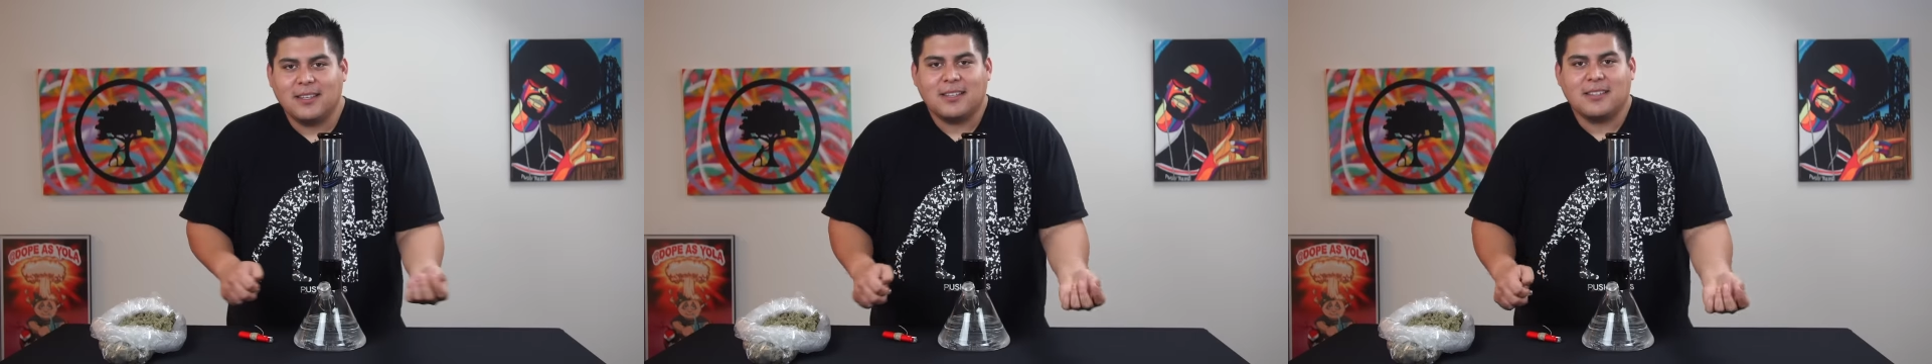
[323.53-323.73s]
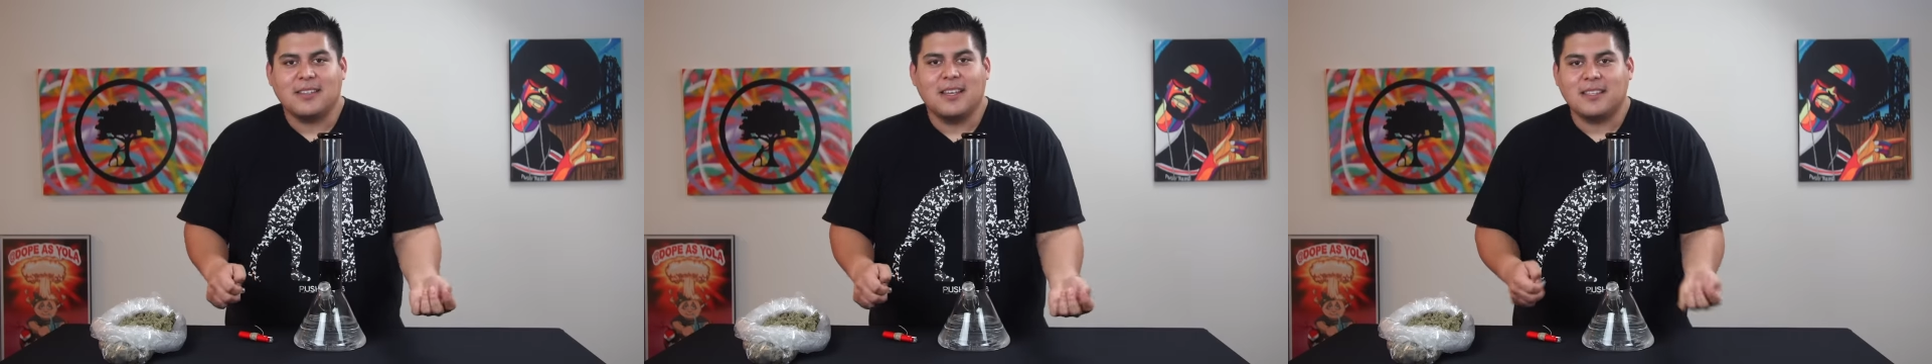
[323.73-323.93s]

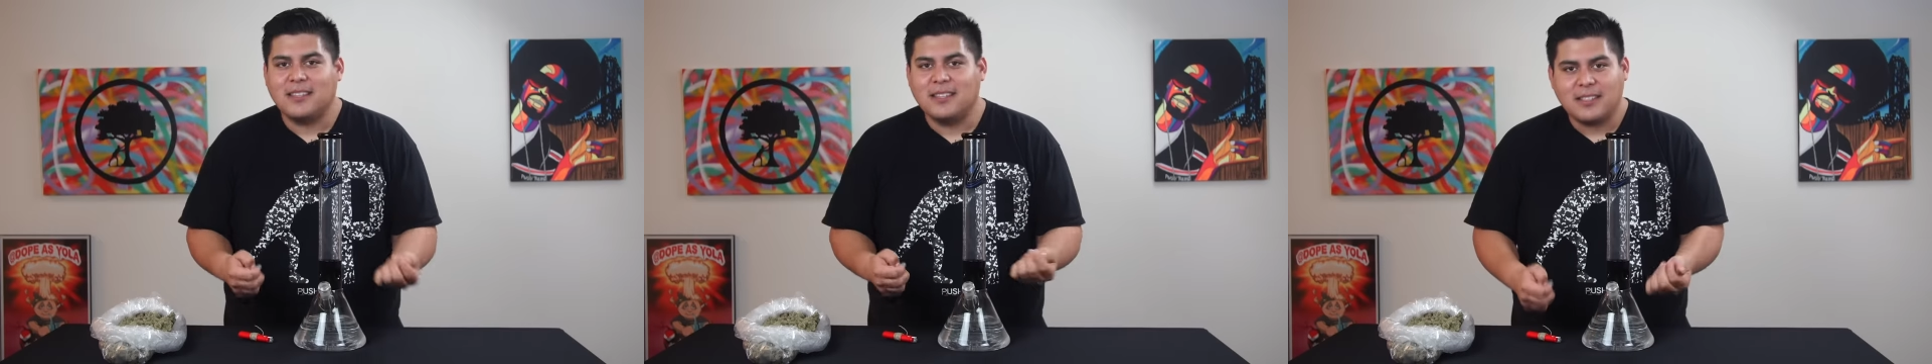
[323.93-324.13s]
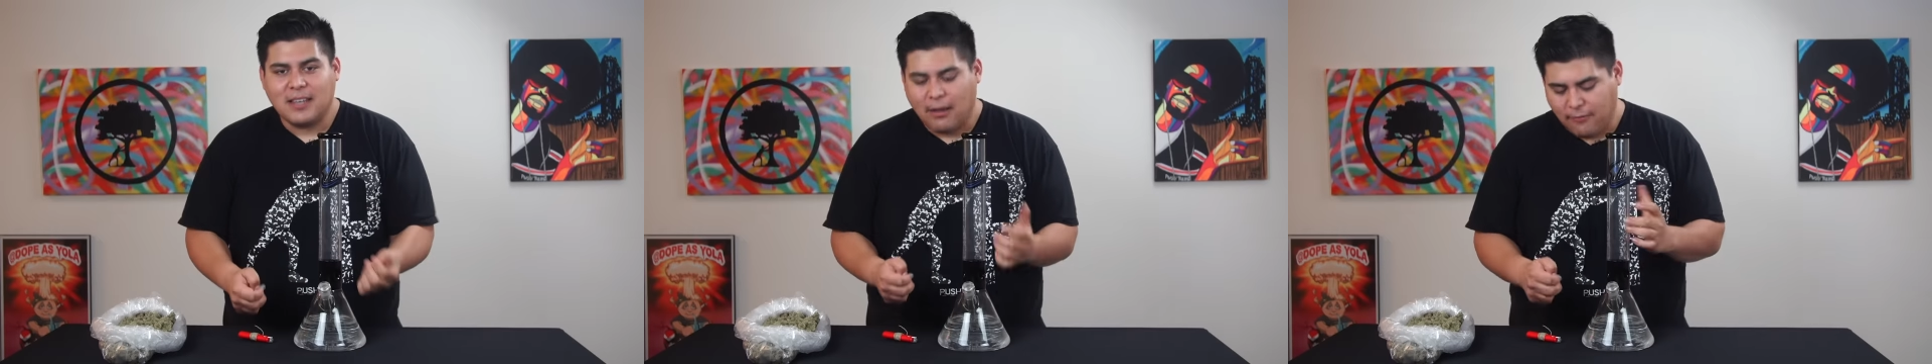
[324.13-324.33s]
It's
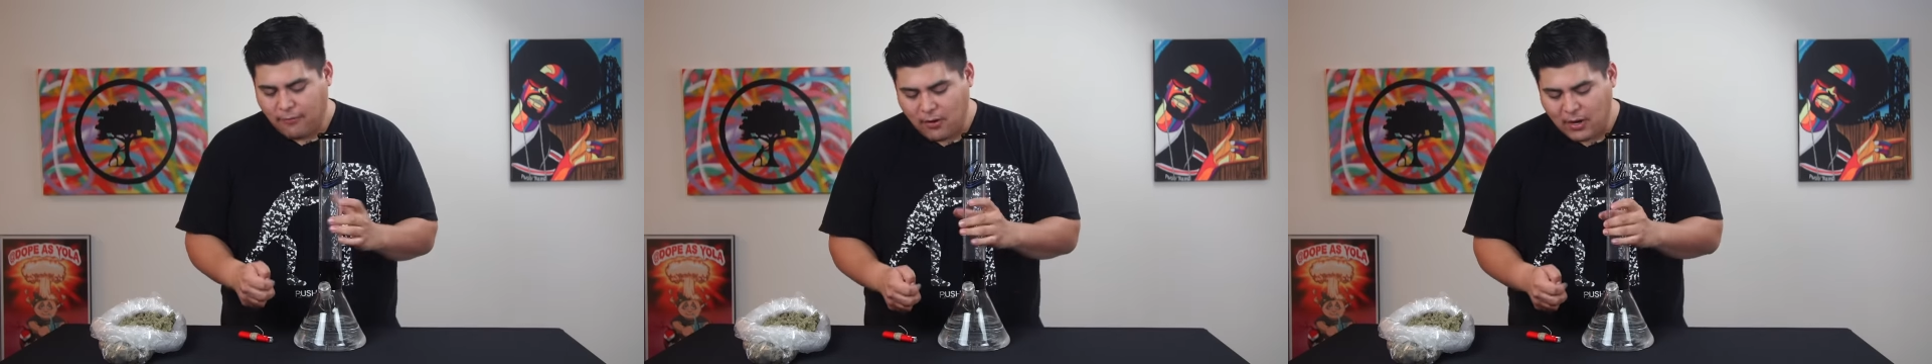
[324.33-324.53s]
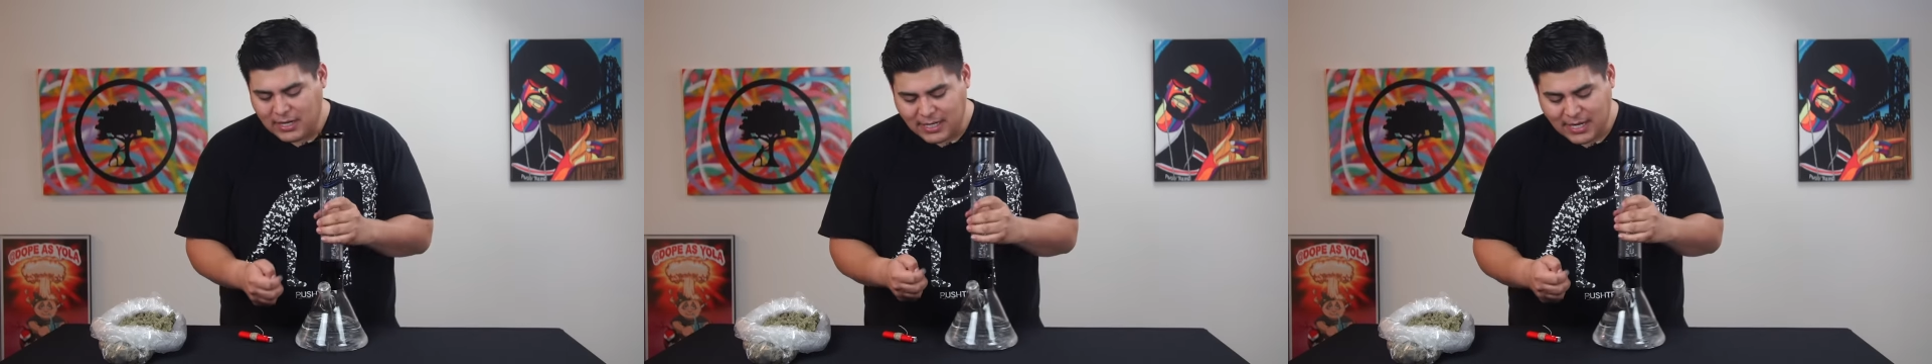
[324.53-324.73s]
just not
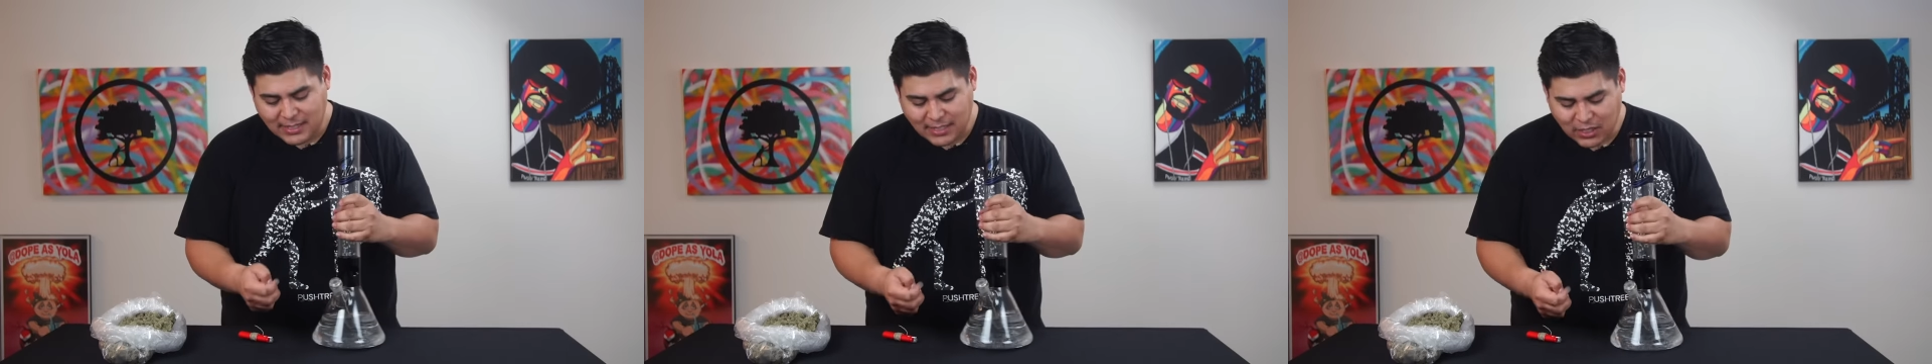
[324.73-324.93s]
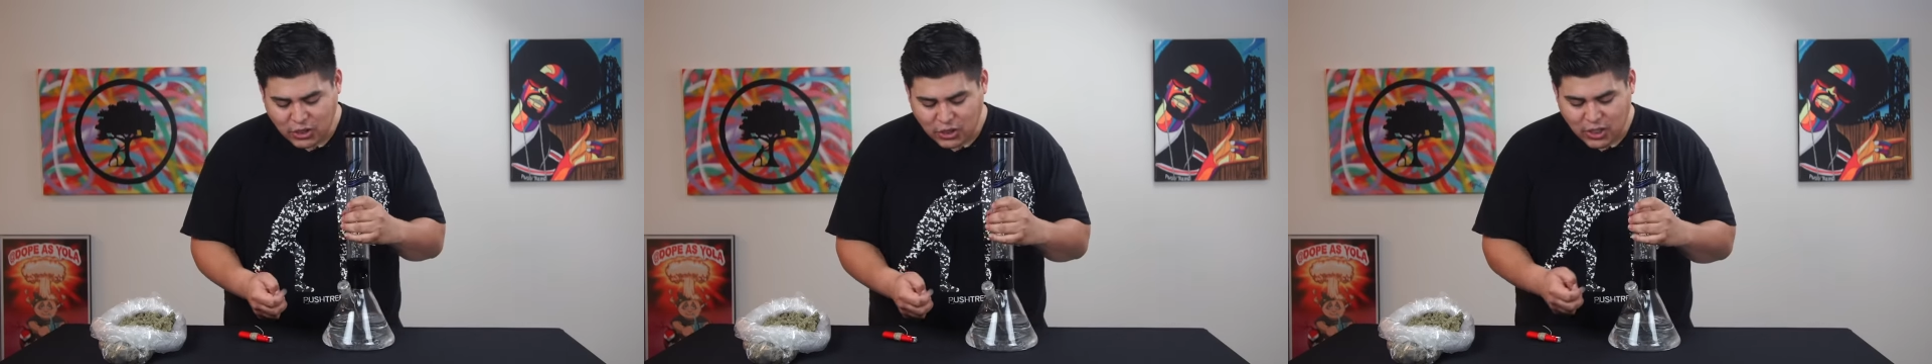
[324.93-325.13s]
fun. It
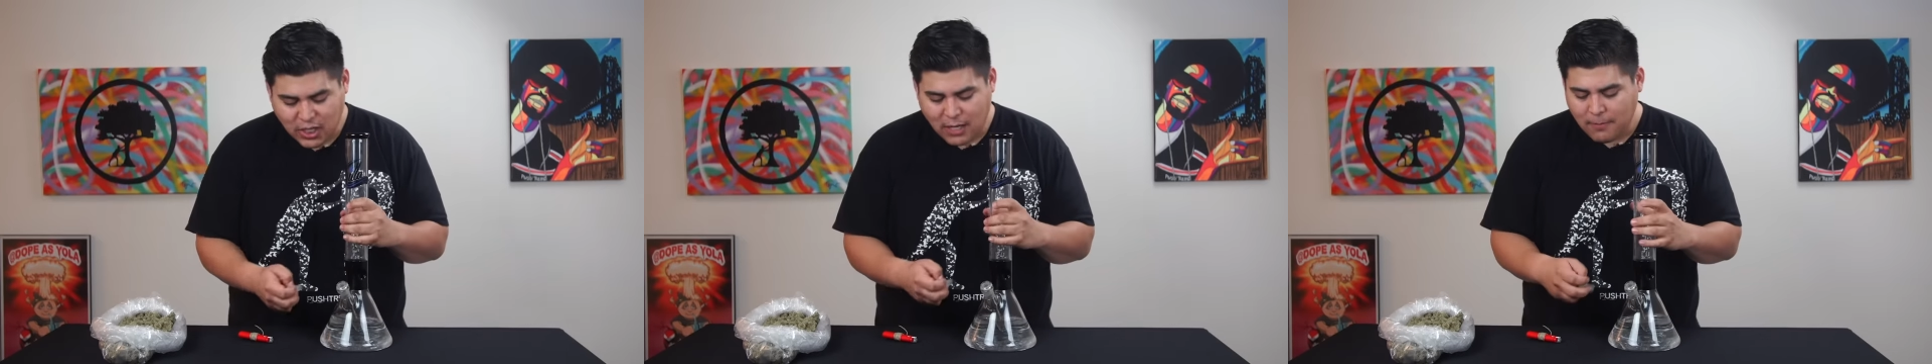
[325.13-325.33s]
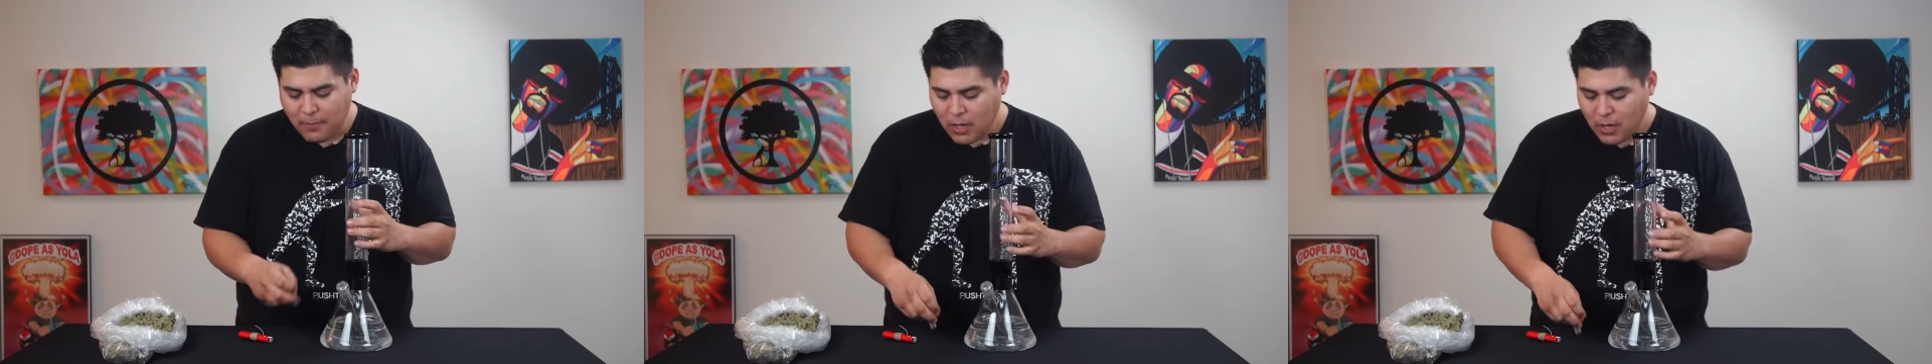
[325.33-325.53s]
tastes like
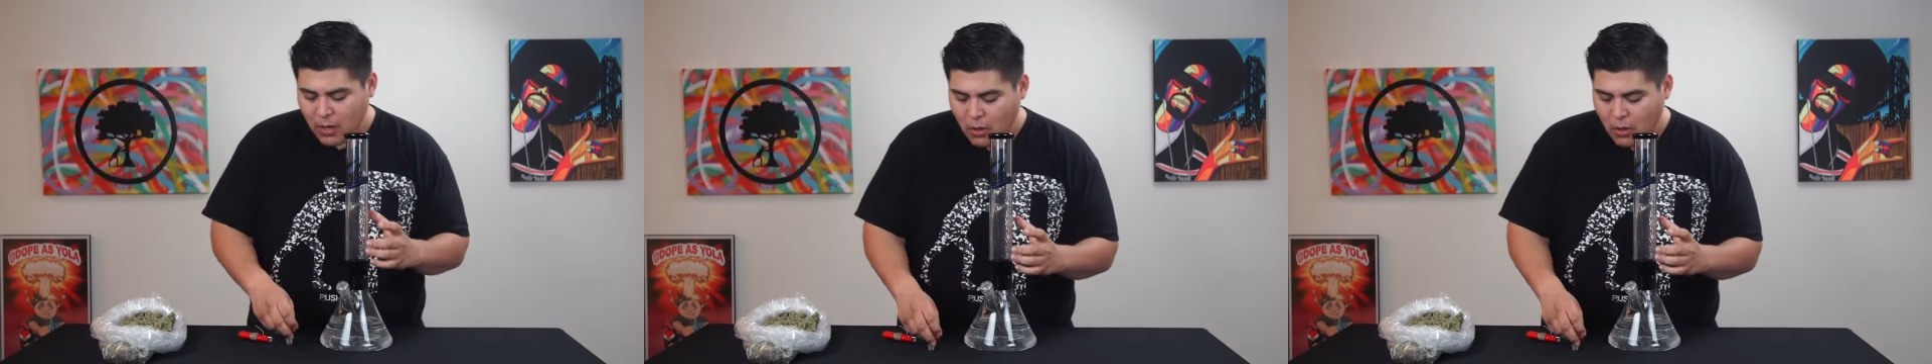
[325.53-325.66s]
shit.